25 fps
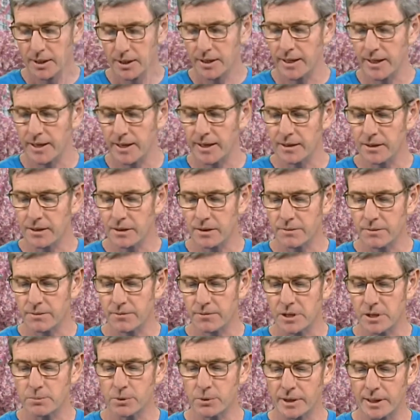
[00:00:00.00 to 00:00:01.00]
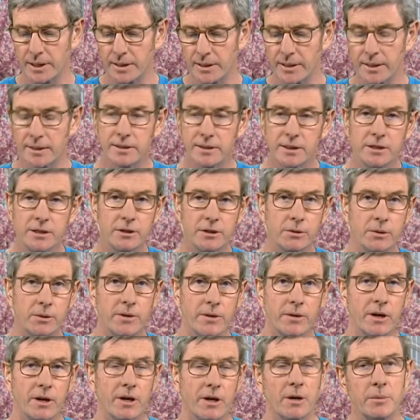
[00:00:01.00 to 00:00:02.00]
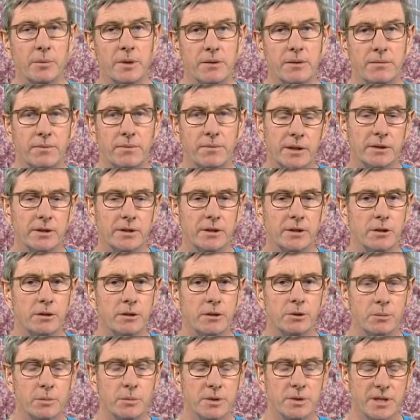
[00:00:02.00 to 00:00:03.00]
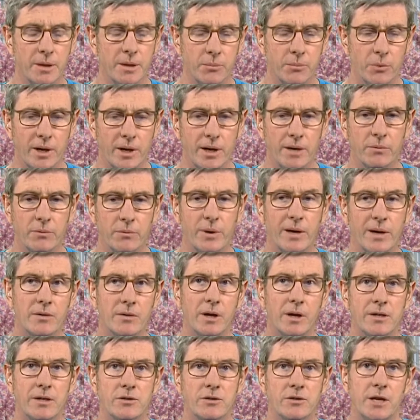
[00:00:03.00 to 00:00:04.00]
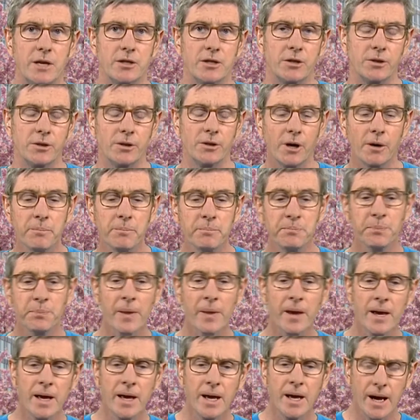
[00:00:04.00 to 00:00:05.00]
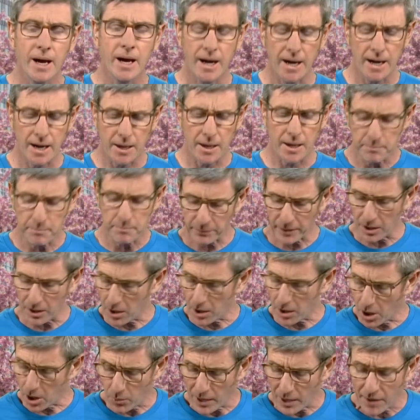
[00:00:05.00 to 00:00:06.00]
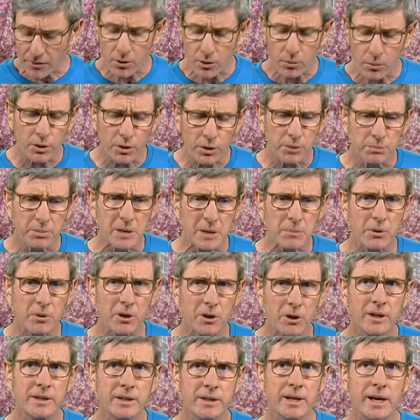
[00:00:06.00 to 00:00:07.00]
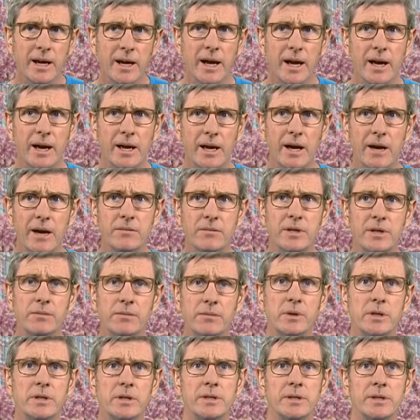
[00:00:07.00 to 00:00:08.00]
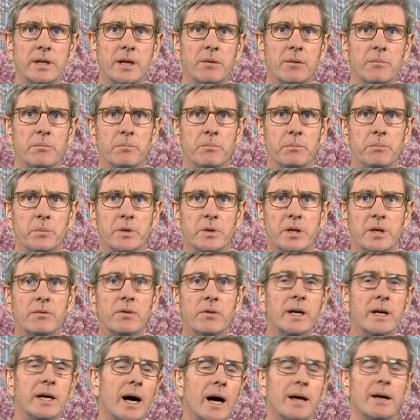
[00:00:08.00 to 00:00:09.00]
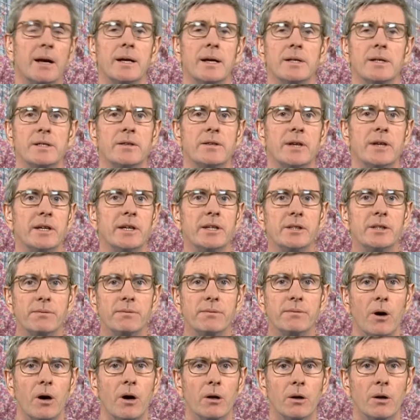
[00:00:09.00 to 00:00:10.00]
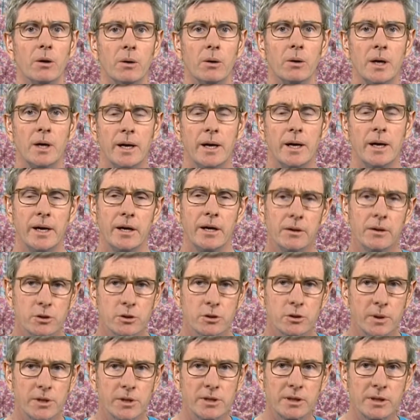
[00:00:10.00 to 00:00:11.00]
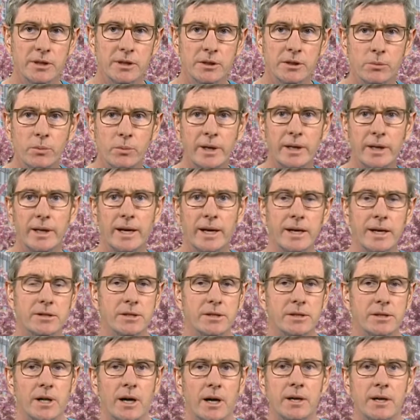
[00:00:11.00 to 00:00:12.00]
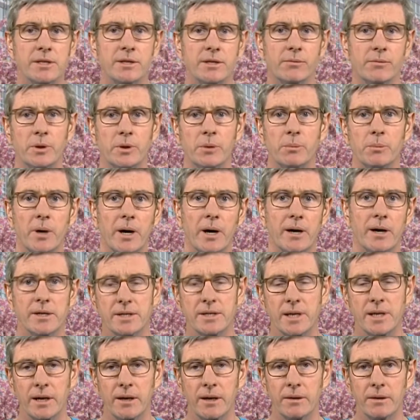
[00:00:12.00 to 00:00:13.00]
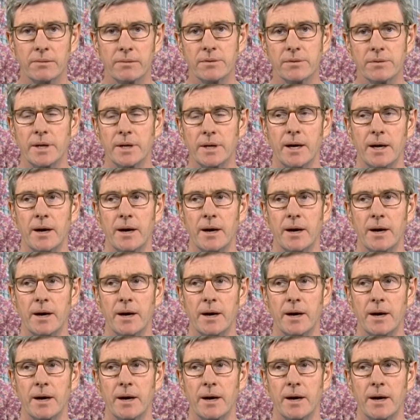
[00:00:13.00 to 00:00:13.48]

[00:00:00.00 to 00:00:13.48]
and on Facebook and LinkedIn, you do it in the comment field, and YouTube the same way if we have the live chat turned on. Around the world, people have different guidelines that they need to follow. Here in Switzerland, we can exercise if we're by ourselves,